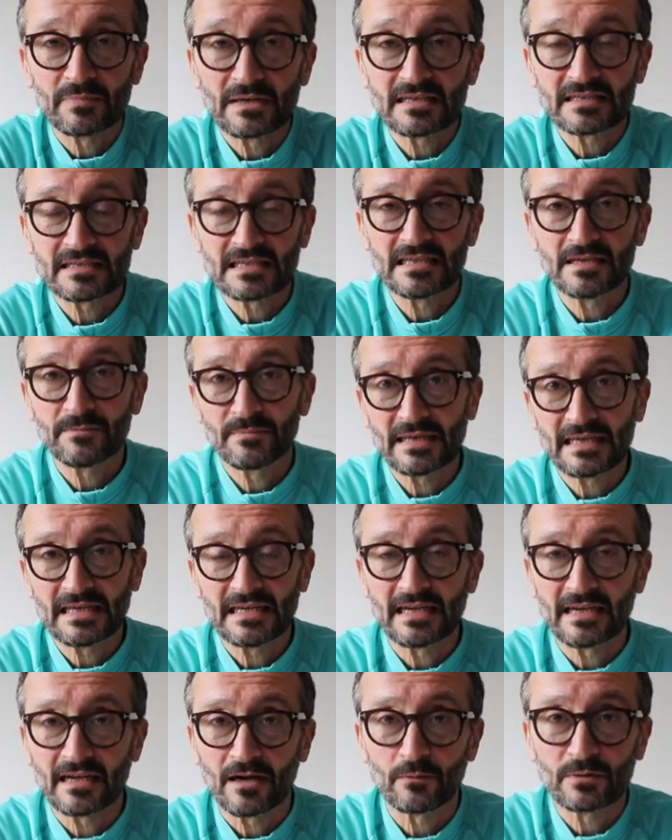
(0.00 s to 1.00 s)
Because in the
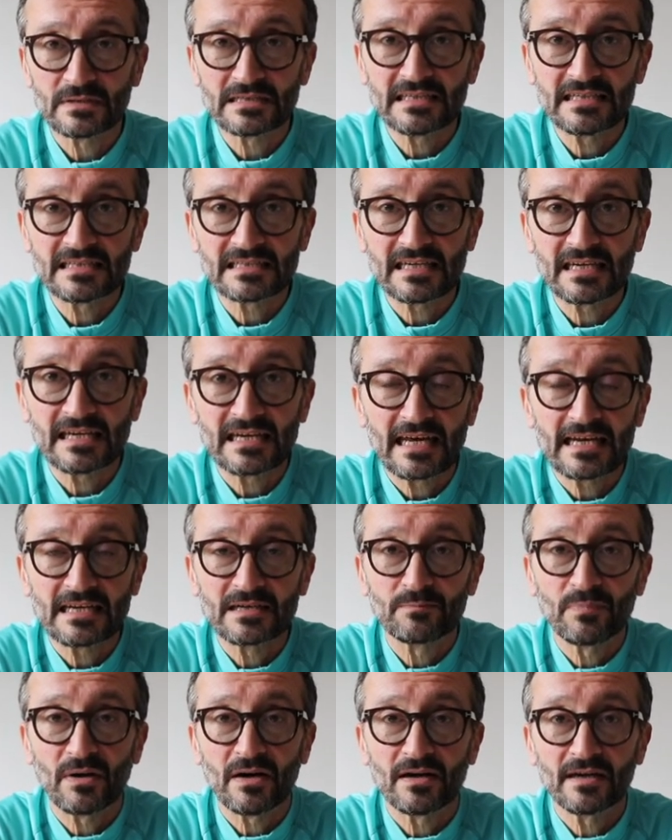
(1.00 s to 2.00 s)
beginning I was easily
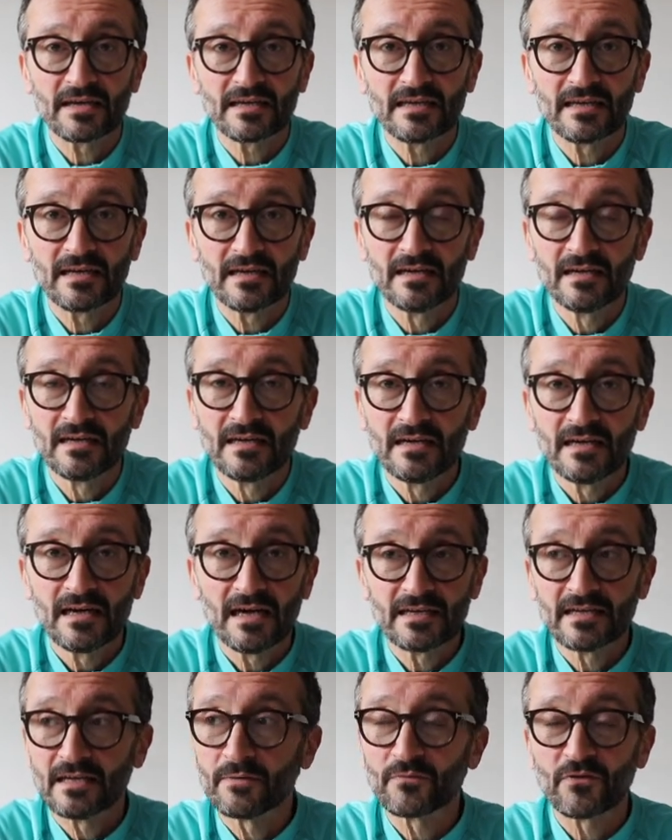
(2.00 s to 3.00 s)
led by
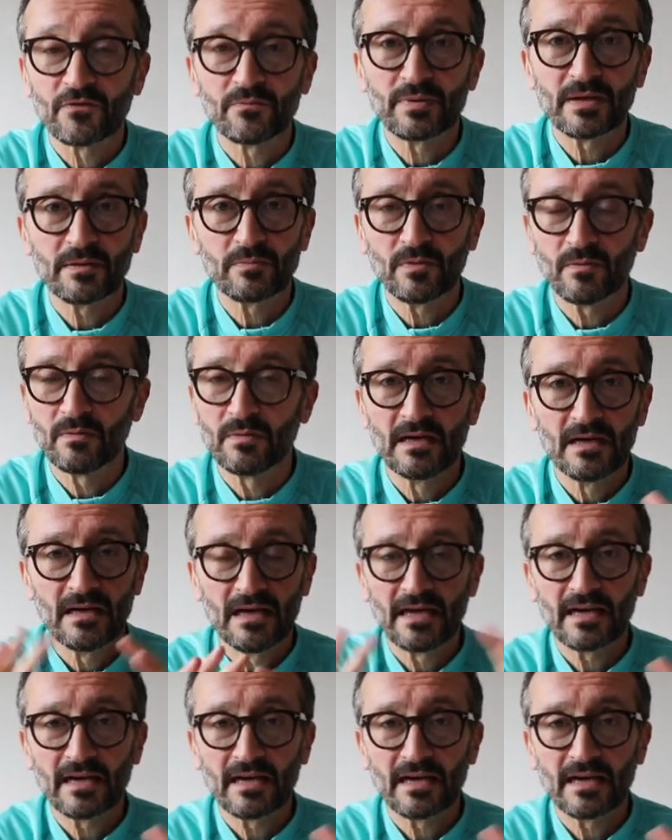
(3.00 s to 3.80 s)
a number of people.